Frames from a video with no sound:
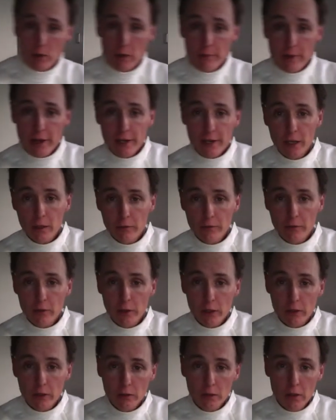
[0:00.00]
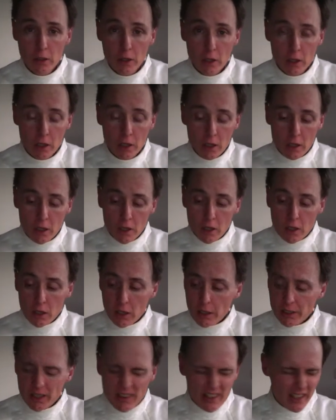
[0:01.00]
made out of foil.
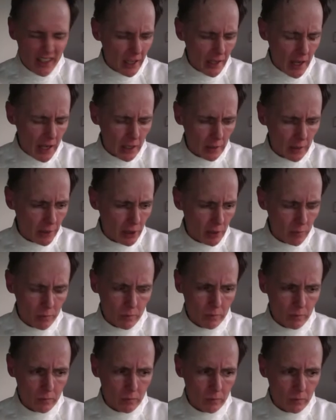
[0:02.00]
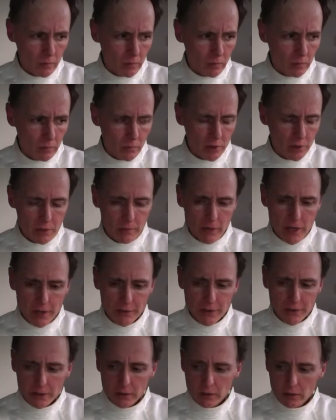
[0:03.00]
I don't think aluminium was around
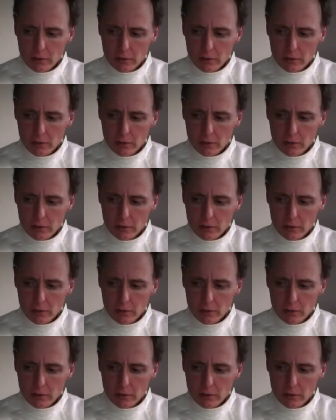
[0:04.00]
then.